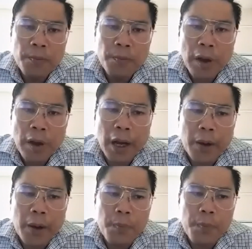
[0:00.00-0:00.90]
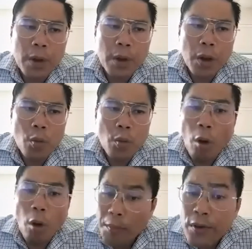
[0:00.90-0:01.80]
What
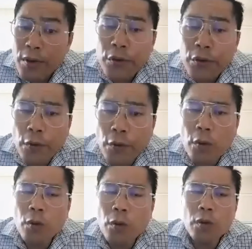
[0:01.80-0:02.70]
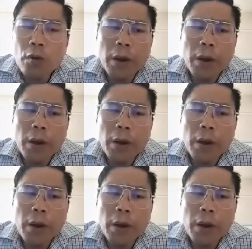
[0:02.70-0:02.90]
would be useful